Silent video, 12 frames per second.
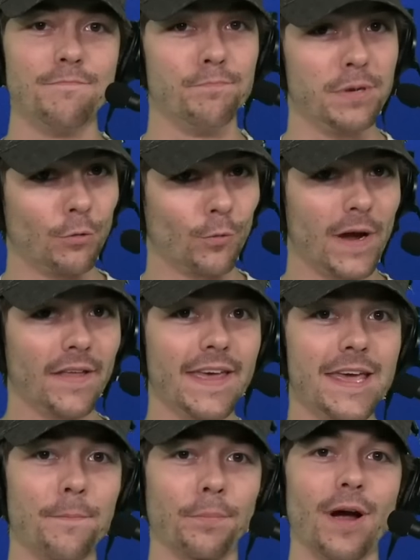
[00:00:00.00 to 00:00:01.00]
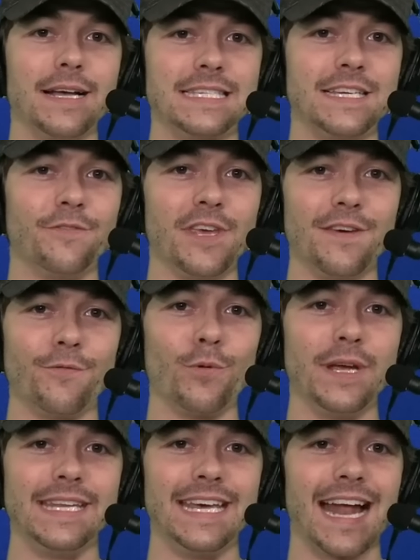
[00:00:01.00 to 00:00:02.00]
Be really impressive if
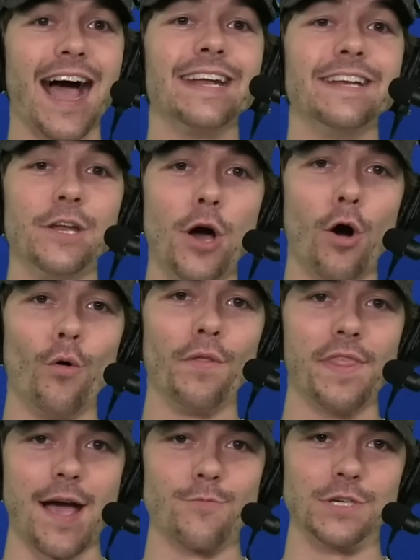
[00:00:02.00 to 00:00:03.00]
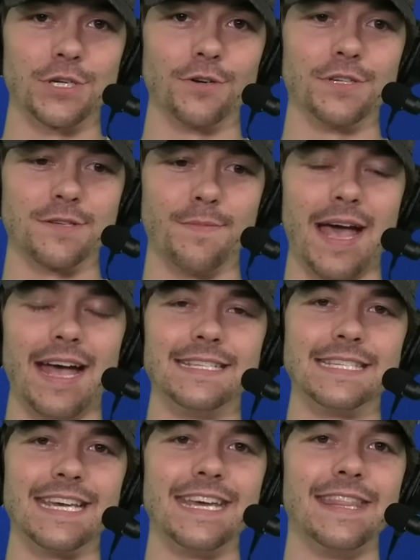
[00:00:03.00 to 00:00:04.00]
we did. I know that would turn some
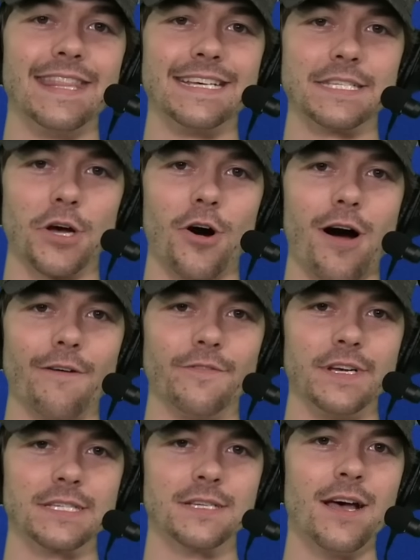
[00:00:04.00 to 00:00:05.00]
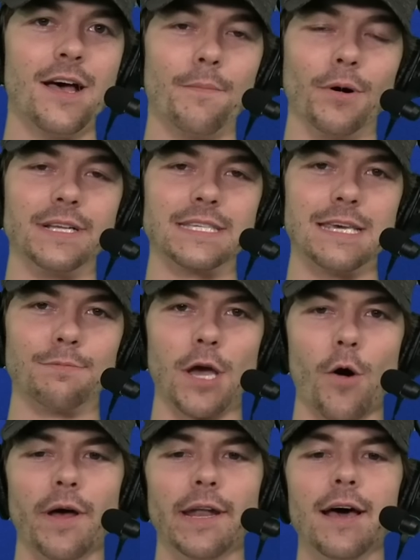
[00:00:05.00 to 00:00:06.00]
heads in this office. But let's keep
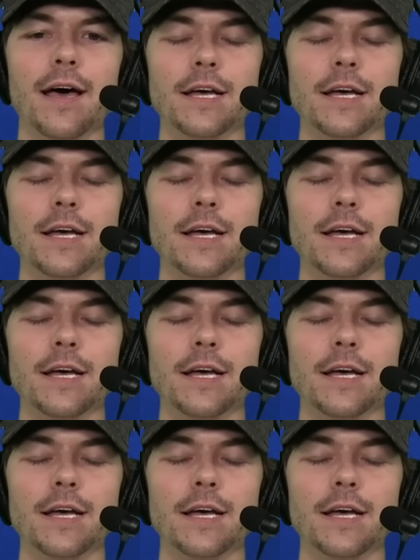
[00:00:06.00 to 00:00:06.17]
going.